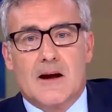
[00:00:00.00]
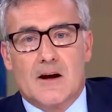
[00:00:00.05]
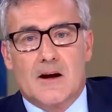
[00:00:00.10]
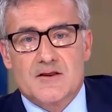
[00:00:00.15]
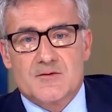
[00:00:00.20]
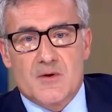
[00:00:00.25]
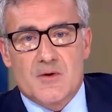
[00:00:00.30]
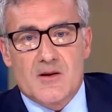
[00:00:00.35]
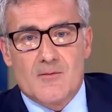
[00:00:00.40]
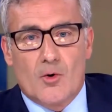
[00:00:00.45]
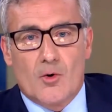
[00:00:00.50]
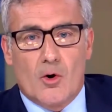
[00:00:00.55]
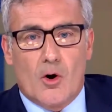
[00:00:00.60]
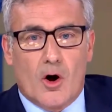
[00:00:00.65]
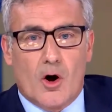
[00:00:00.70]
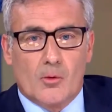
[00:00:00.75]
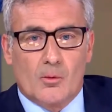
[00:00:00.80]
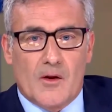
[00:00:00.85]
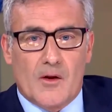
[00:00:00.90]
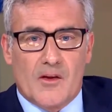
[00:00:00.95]
It's bringing
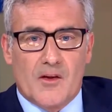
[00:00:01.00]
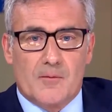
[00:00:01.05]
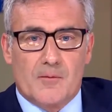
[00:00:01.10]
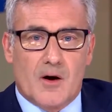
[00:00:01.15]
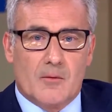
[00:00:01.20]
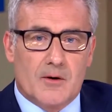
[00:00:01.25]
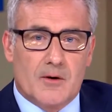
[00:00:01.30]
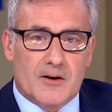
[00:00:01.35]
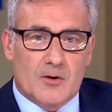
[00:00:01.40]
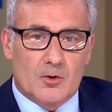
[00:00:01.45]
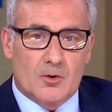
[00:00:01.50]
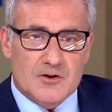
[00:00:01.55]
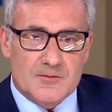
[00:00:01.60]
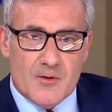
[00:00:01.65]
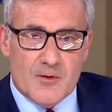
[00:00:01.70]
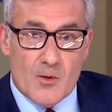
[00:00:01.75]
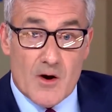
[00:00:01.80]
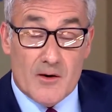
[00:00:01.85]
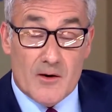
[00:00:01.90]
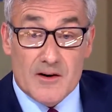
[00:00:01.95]
more on whether the public ought
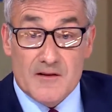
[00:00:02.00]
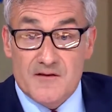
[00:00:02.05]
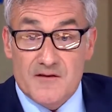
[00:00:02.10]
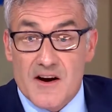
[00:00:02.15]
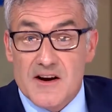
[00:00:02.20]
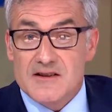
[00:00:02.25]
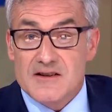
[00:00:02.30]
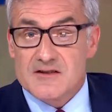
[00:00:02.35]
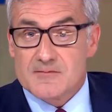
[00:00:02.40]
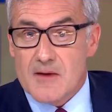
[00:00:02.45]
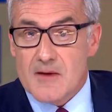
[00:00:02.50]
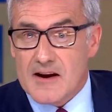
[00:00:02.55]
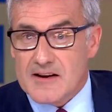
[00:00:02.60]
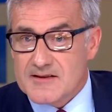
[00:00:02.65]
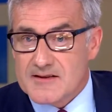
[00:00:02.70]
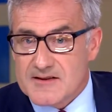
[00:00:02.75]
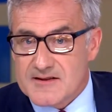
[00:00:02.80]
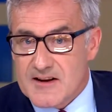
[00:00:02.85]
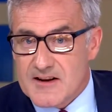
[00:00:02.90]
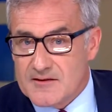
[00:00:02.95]
to be wearing face
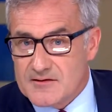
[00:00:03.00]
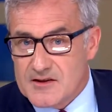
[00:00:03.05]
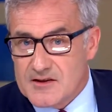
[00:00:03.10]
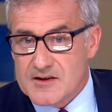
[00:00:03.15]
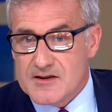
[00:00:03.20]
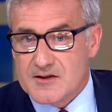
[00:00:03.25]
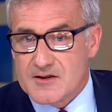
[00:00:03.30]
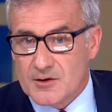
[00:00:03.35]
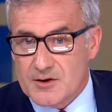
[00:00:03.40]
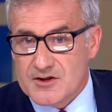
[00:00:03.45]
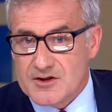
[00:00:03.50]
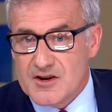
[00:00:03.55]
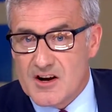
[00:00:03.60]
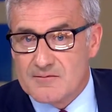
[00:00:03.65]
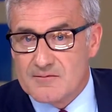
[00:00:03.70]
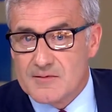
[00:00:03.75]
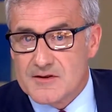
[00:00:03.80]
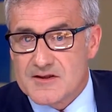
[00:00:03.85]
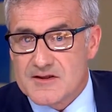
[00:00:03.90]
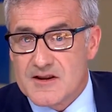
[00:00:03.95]
masks after the Scottish
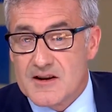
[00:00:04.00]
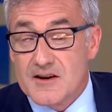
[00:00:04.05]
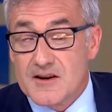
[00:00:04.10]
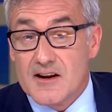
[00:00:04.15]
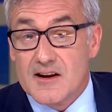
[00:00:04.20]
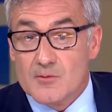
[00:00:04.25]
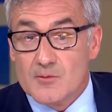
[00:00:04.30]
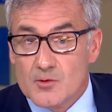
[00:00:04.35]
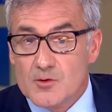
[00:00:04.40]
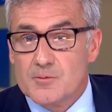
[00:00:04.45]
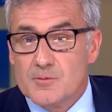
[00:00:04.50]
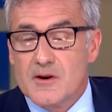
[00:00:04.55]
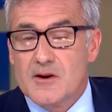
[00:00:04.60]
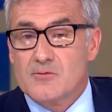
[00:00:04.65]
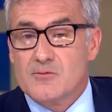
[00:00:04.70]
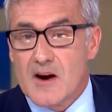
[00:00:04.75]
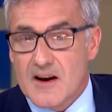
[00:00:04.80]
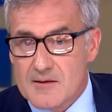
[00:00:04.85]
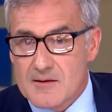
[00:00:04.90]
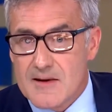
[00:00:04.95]
Government said it would
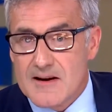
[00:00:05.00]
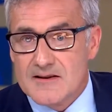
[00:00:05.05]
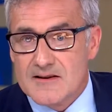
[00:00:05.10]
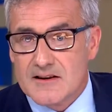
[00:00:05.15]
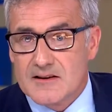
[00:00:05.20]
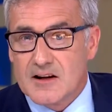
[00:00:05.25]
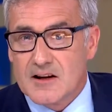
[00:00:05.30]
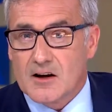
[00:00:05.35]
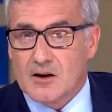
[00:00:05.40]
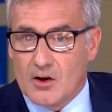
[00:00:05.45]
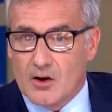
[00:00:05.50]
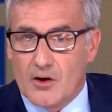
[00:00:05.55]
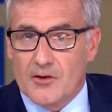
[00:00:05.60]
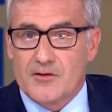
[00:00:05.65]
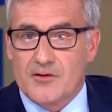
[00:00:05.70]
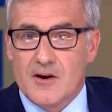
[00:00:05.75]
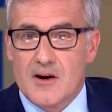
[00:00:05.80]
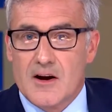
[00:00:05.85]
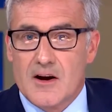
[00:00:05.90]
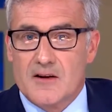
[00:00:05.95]
be recommending that
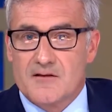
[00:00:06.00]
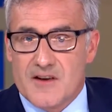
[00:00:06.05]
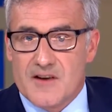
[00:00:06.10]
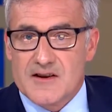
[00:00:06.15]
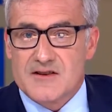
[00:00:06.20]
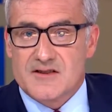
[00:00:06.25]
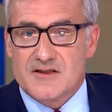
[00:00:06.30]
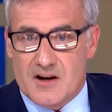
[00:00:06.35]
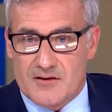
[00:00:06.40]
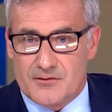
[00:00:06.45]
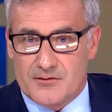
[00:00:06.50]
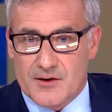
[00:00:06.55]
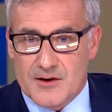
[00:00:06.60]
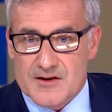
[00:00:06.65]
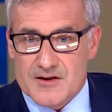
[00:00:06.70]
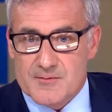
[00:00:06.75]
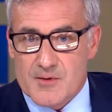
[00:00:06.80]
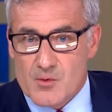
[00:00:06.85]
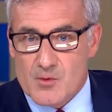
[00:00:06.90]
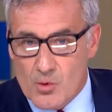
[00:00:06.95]
cloth face
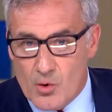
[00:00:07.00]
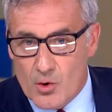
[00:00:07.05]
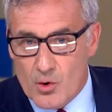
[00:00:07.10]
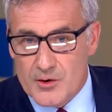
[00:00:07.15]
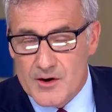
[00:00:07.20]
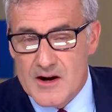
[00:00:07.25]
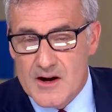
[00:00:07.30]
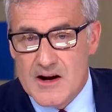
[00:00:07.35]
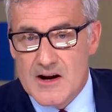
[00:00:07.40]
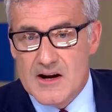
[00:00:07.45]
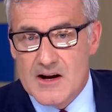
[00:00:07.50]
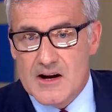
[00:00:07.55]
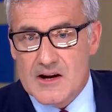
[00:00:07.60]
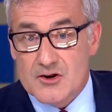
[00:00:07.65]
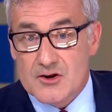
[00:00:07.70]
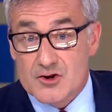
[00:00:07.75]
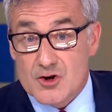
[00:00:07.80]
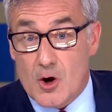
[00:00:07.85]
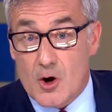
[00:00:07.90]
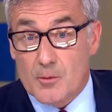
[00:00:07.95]
coverings be worn
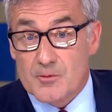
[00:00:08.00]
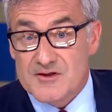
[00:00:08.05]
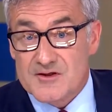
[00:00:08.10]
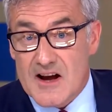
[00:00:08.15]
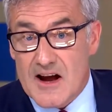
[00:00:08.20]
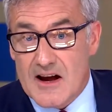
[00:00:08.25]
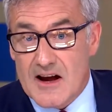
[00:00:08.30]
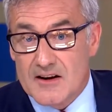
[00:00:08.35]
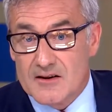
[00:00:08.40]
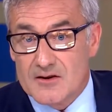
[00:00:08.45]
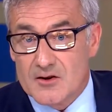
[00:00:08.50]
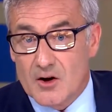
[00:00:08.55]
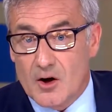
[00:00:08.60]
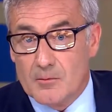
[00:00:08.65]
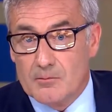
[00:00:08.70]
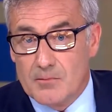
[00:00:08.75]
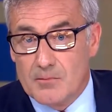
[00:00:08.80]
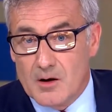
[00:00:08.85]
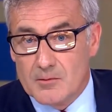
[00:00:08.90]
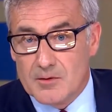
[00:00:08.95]
in shops and
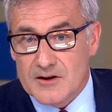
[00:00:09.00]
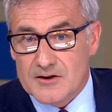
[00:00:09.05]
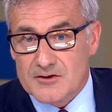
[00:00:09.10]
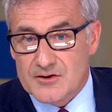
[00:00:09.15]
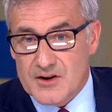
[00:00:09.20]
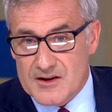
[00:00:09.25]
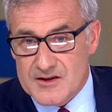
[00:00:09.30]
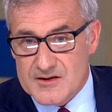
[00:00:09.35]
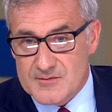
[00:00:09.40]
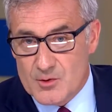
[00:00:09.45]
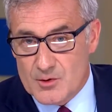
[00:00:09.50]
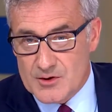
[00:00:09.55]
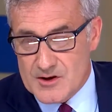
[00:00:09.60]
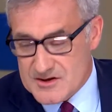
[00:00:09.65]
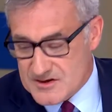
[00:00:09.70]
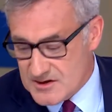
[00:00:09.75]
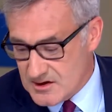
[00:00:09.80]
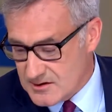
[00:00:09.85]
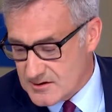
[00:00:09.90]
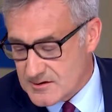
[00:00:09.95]
on public transport
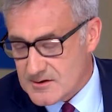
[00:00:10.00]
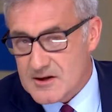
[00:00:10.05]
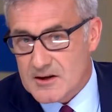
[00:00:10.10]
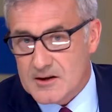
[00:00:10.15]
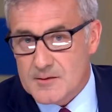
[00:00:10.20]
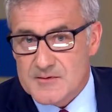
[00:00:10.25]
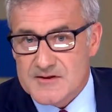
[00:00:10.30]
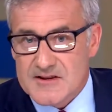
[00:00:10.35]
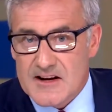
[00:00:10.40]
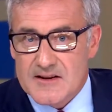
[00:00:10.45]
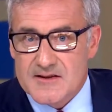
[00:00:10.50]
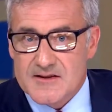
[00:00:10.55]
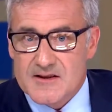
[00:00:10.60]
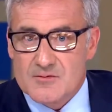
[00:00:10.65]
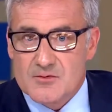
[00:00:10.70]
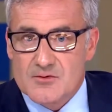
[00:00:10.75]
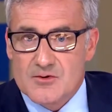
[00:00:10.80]
in certain circumstances.